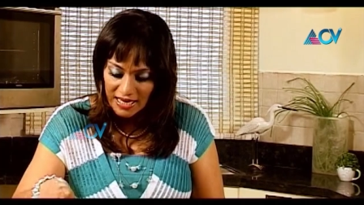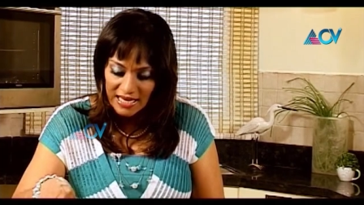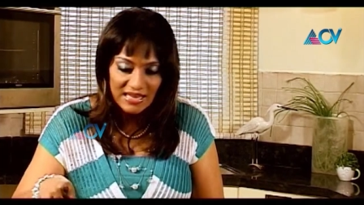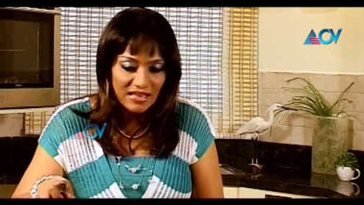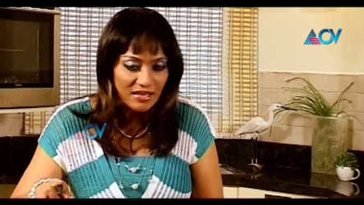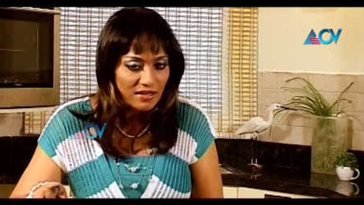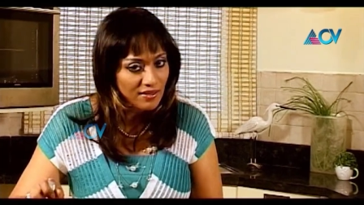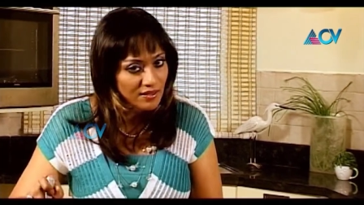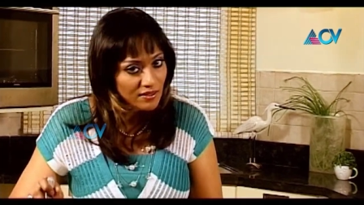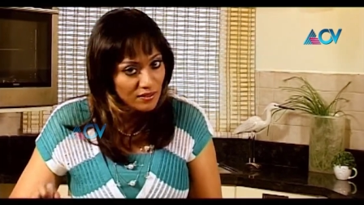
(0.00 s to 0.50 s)

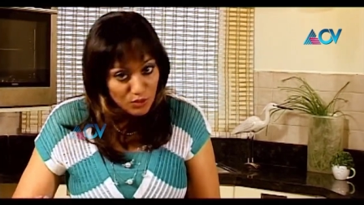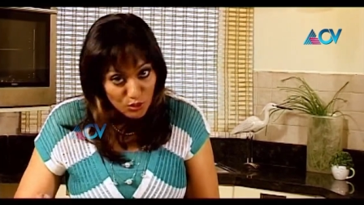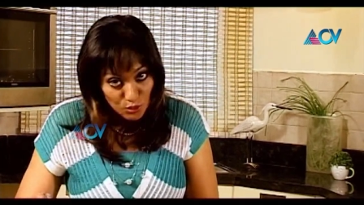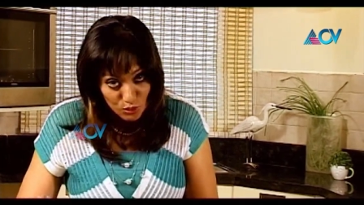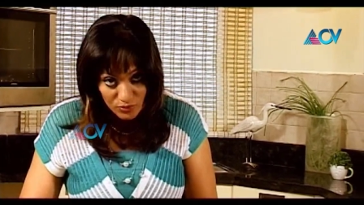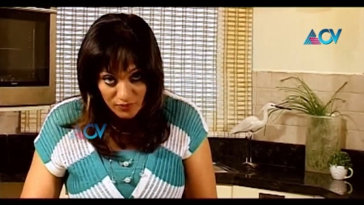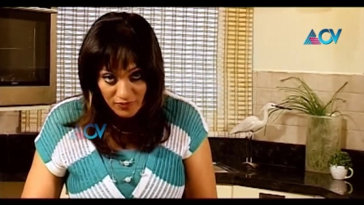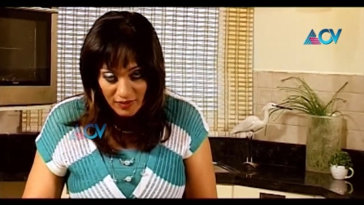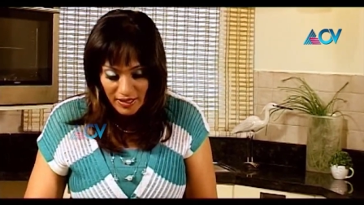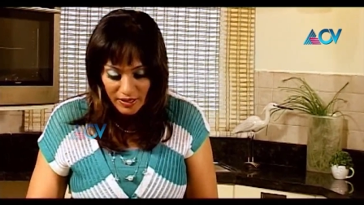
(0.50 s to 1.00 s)
either
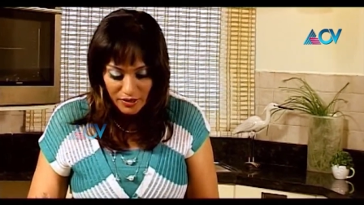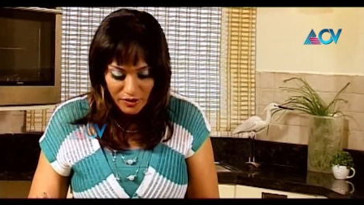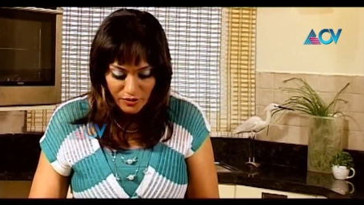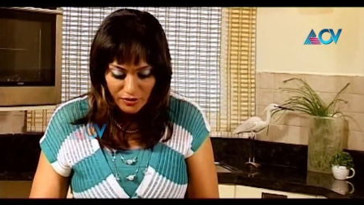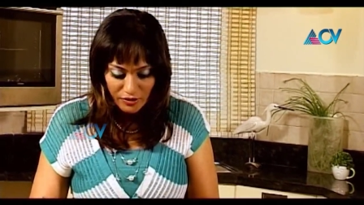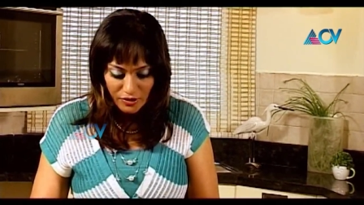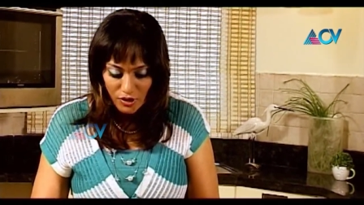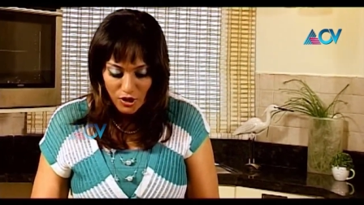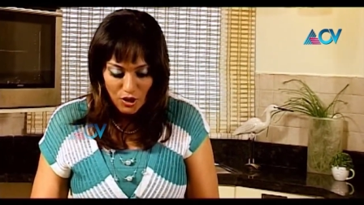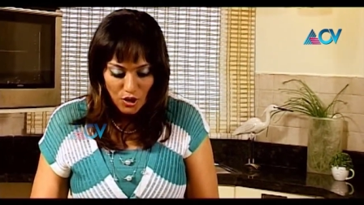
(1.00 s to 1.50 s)
corn
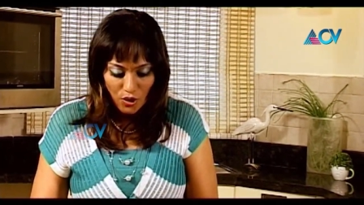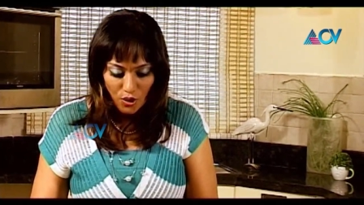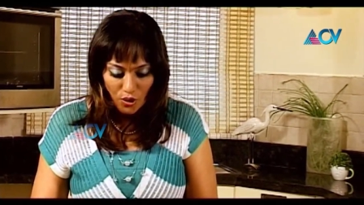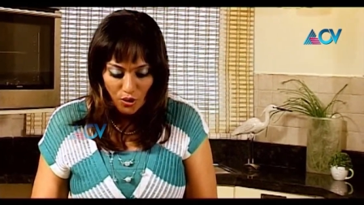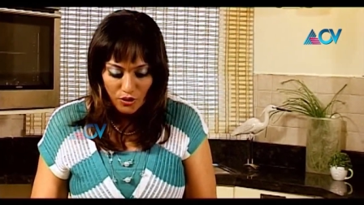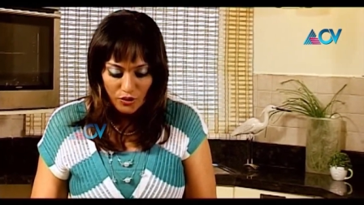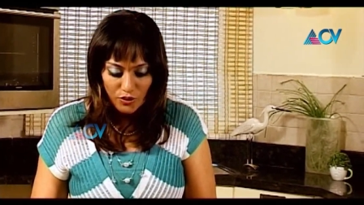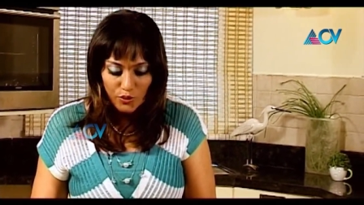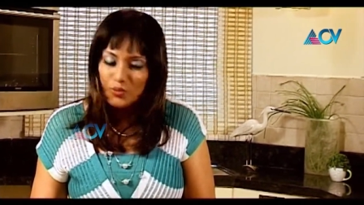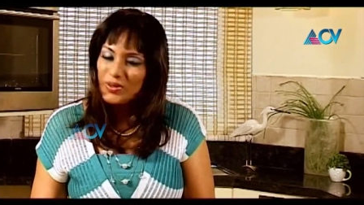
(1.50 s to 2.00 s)
flour
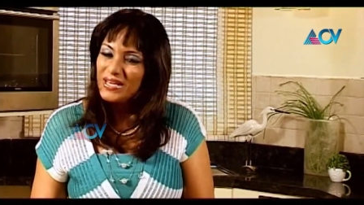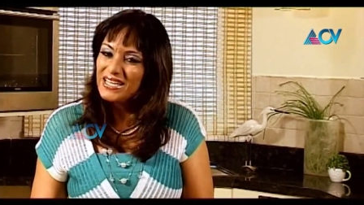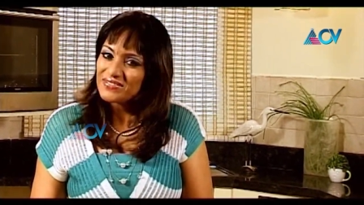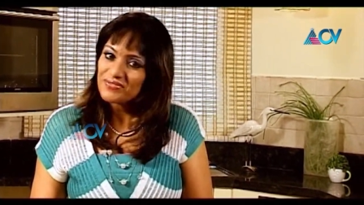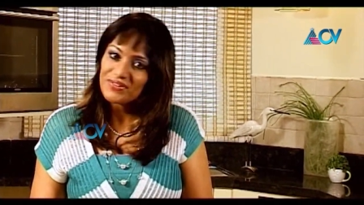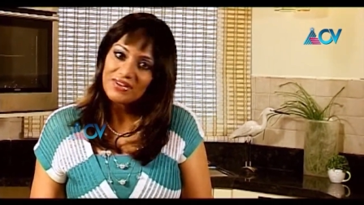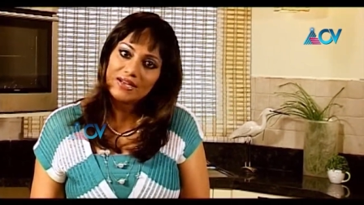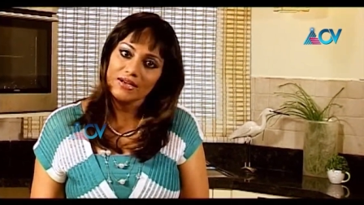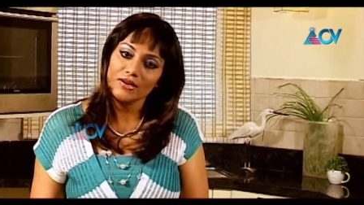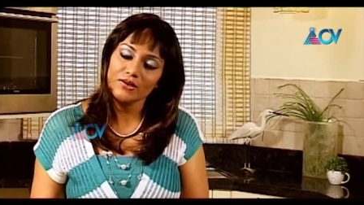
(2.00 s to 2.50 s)
or wheat
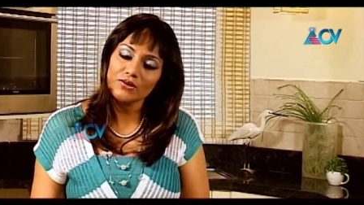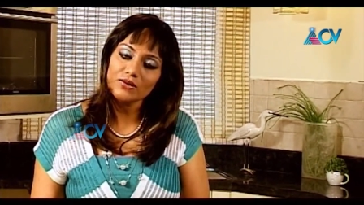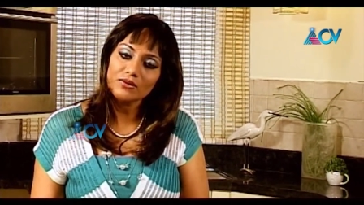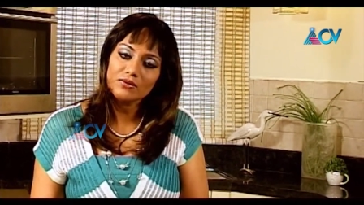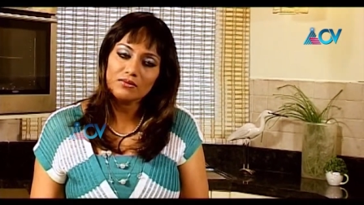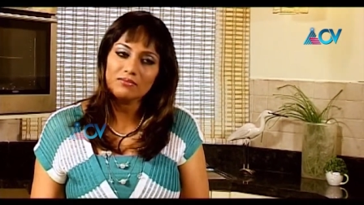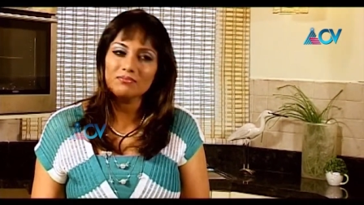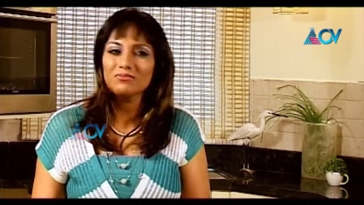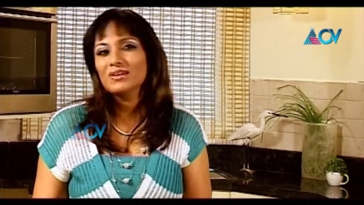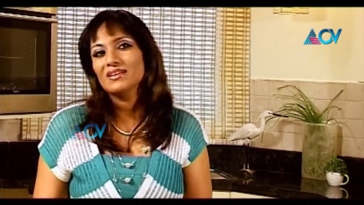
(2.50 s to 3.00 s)
flour,